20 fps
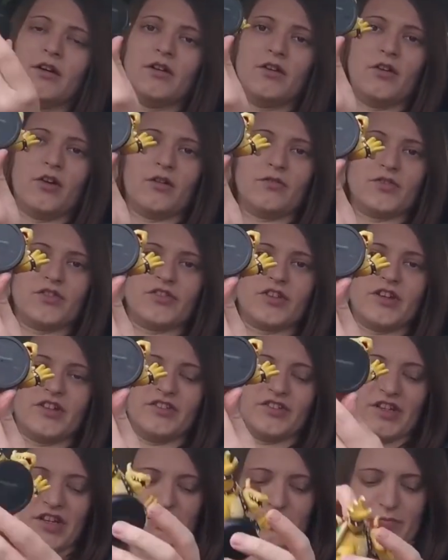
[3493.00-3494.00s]
And it
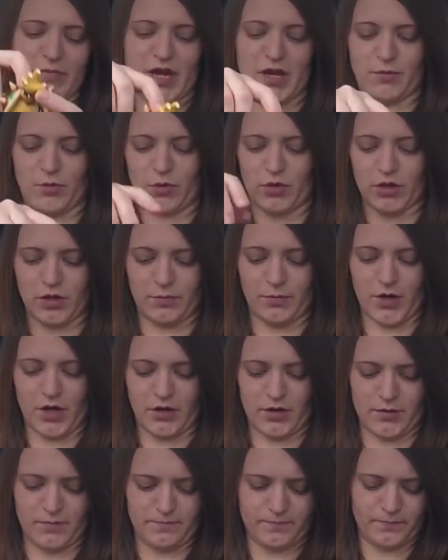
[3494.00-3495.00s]
says amiibo on the
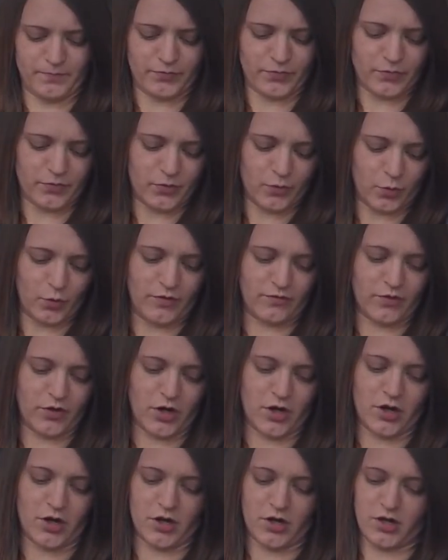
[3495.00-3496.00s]
bottom. We've
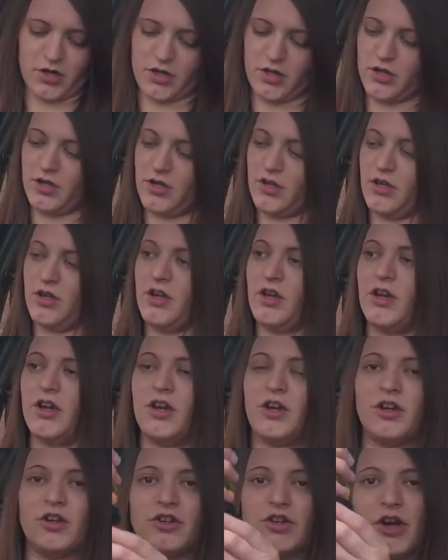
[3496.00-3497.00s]
got
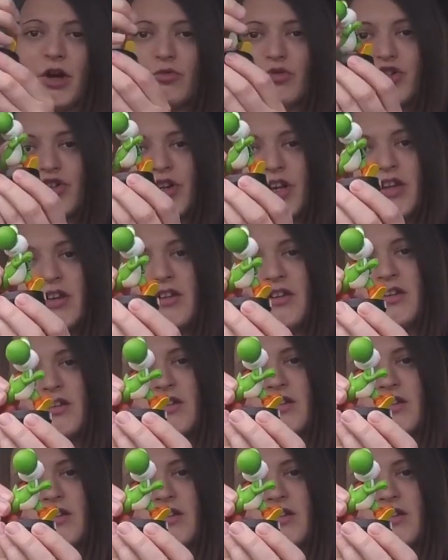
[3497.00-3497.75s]
Yoshi.